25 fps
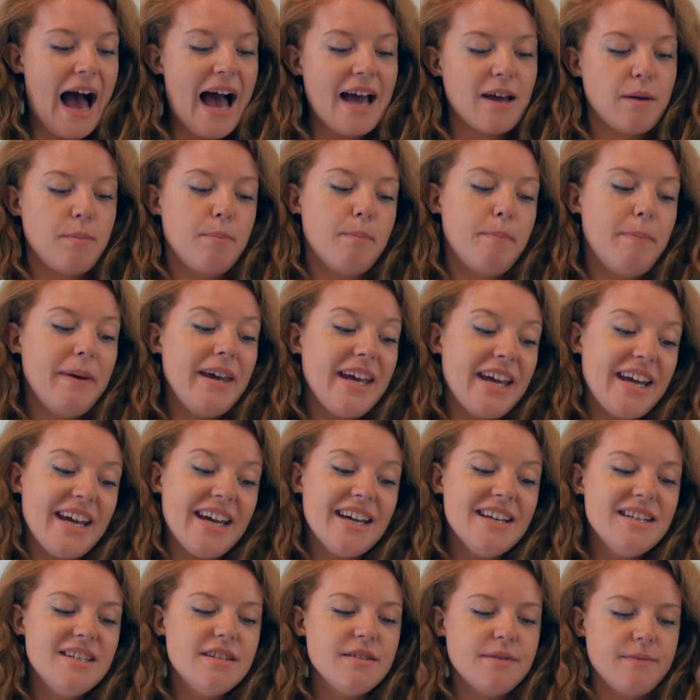I
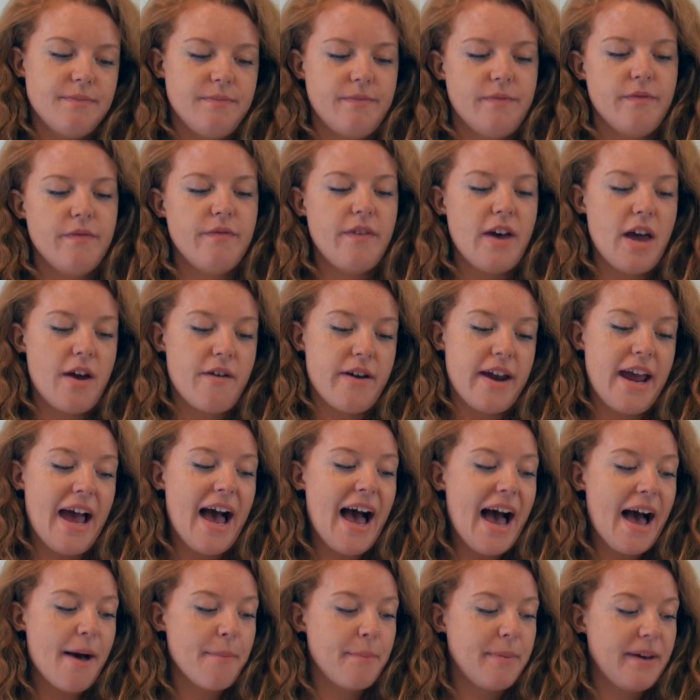beed very
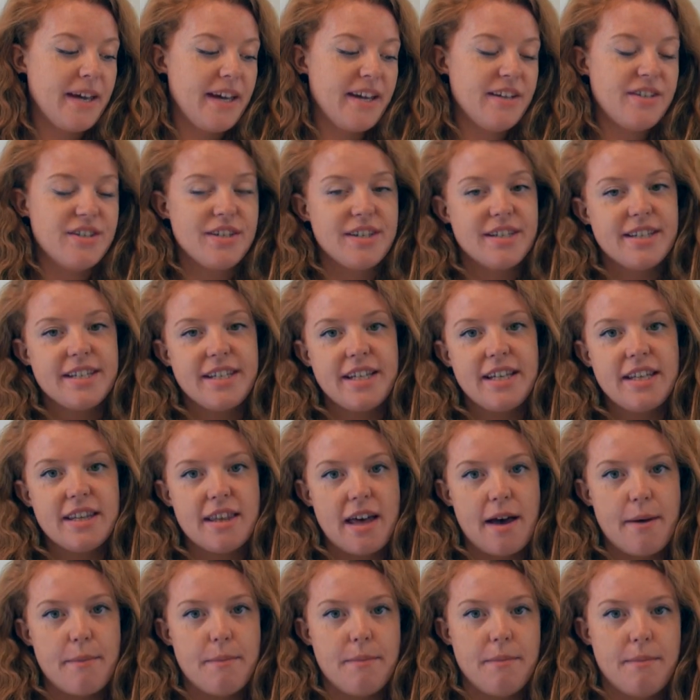happy to see
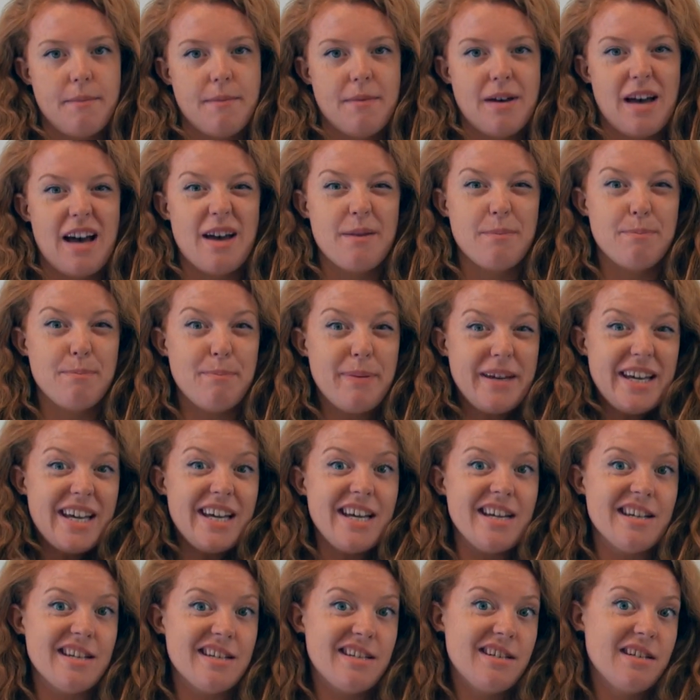them. I
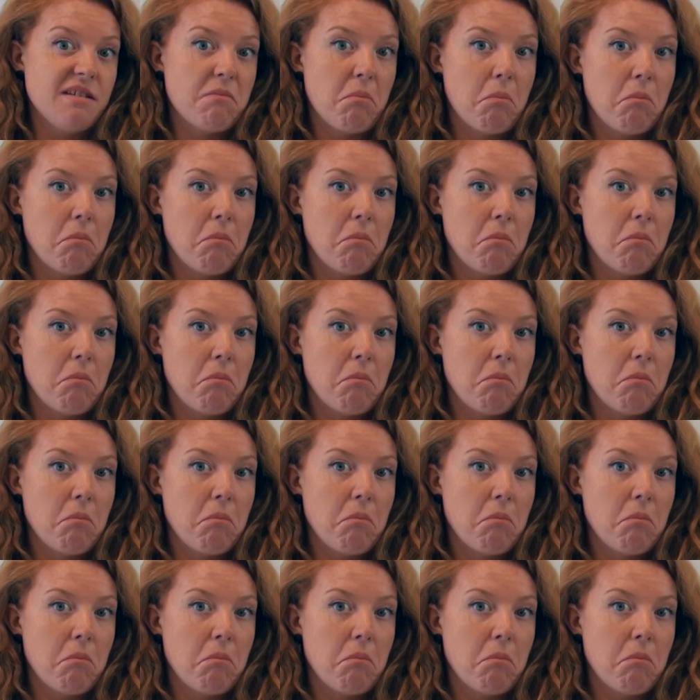beed.